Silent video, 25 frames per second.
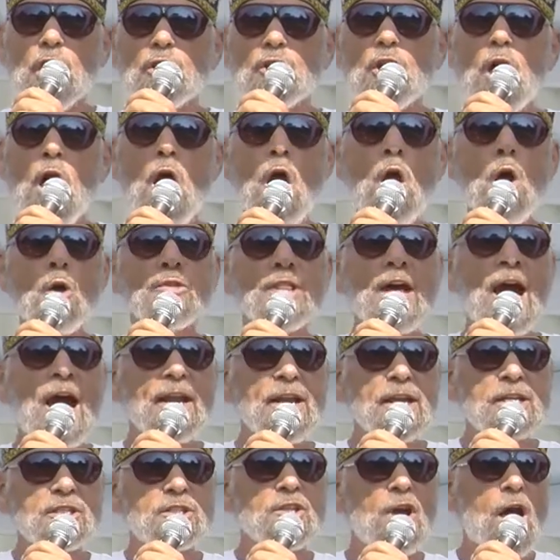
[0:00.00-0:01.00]
No,
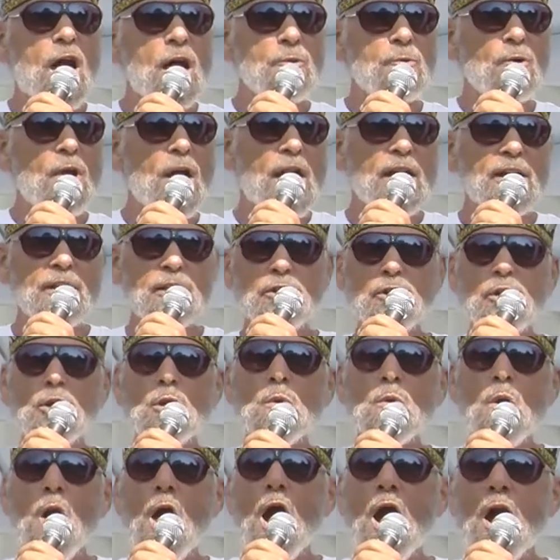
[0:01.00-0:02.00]
that is not right.
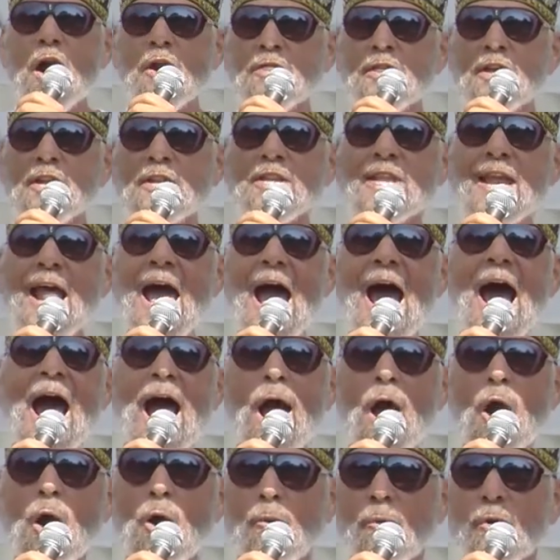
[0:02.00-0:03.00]
You are the
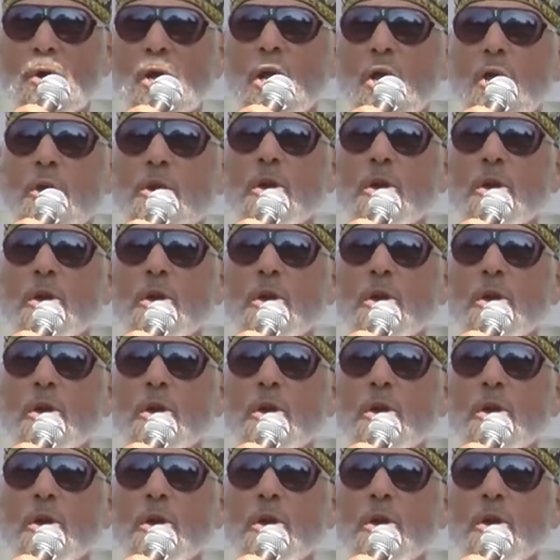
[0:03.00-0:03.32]
now.